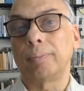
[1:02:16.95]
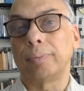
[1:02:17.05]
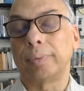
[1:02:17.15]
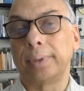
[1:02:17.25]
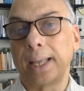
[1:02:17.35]

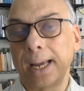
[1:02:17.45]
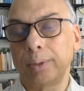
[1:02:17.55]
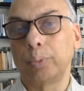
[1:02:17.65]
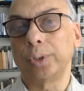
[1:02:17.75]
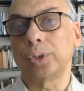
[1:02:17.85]

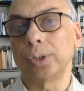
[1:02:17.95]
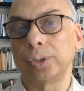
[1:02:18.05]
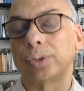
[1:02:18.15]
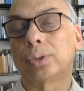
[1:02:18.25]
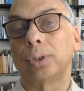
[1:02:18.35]
that which
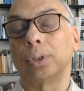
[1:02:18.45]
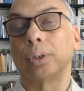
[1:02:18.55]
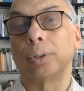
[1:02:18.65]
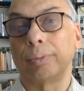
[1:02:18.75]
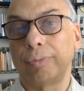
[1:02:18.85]
is
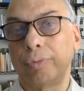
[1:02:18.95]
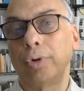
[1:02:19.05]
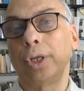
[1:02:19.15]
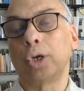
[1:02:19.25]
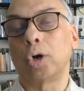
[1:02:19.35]

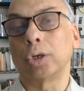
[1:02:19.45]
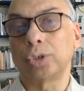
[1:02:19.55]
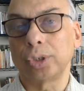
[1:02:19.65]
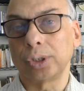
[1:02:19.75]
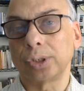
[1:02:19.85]
fully
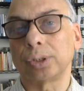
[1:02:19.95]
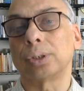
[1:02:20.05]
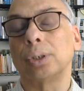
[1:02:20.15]
conscious